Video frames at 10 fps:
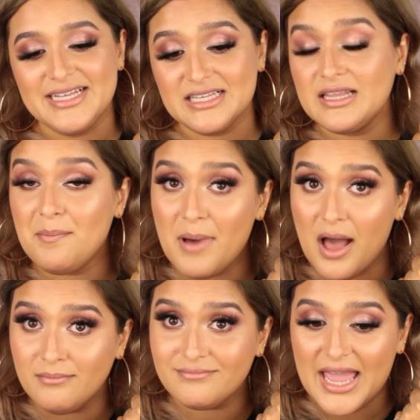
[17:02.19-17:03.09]
It's a lip
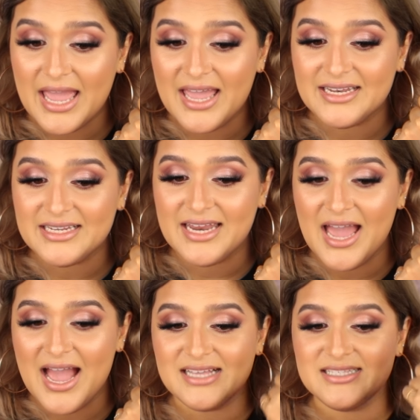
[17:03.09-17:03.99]
balm, and it
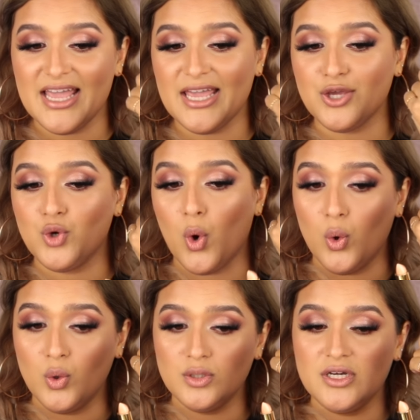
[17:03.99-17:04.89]
has a
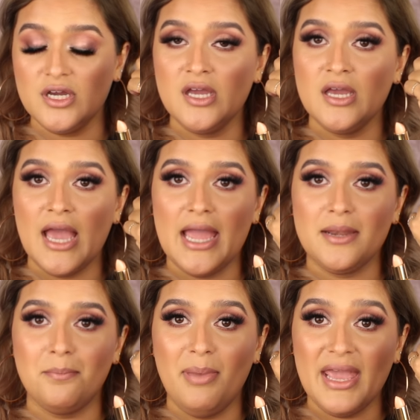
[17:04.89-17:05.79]
gold
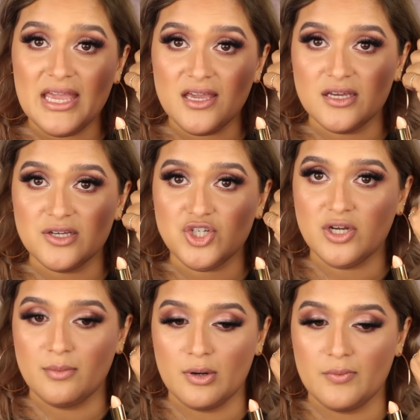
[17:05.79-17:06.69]
and pink
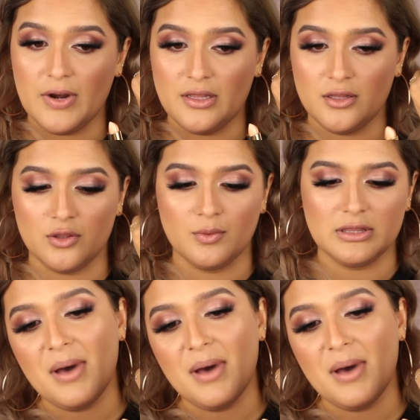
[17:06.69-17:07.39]
shimmer running through it.